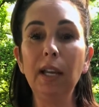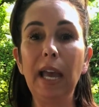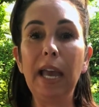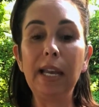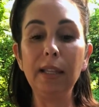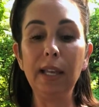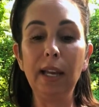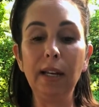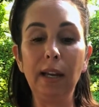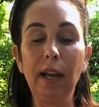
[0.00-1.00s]
and
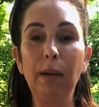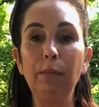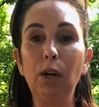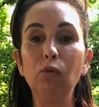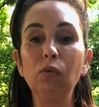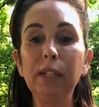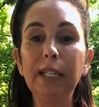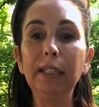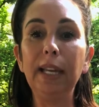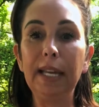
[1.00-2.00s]
then
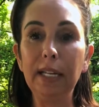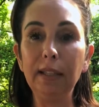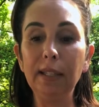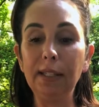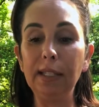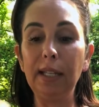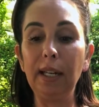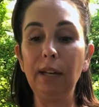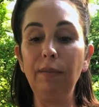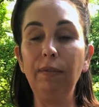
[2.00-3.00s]
relayed the
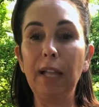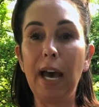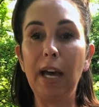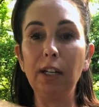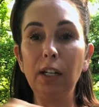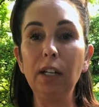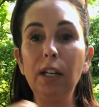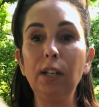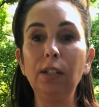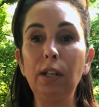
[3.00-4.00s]
skin flatter.
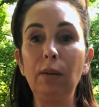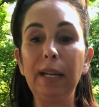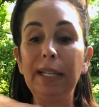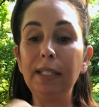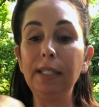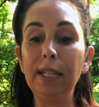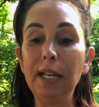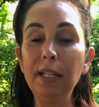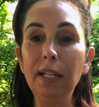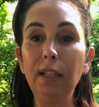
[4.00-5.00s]
So it
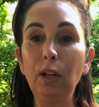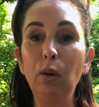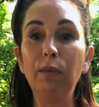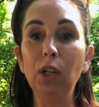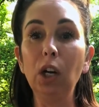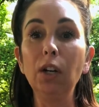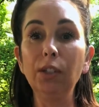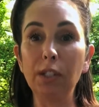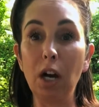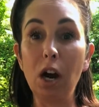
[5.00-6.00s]
extended the overall
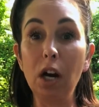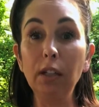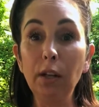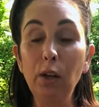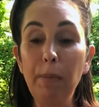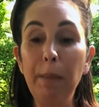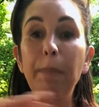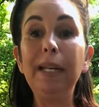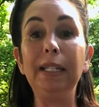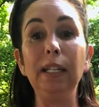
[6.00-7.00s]
scar a little bit,
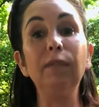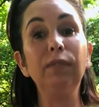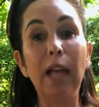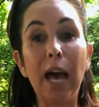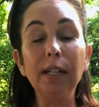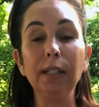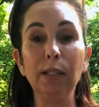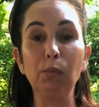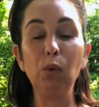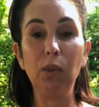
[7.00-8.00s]
but it did flatten and
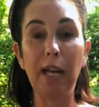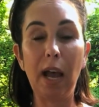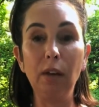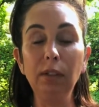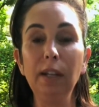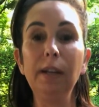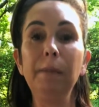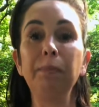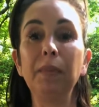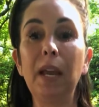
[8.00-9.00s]
smooth it out.
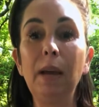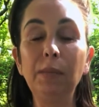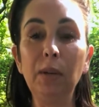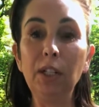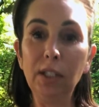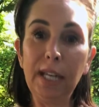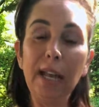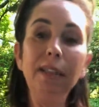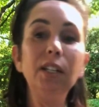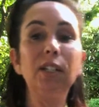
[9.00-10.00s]
So I just
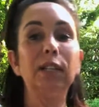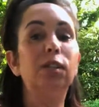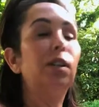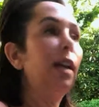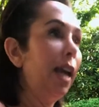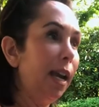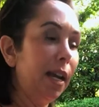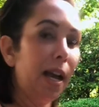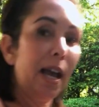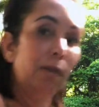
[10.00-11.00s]
had this yesterday.
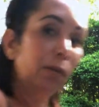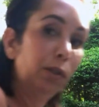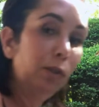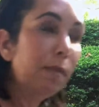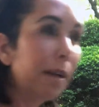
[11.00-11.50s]
I will do my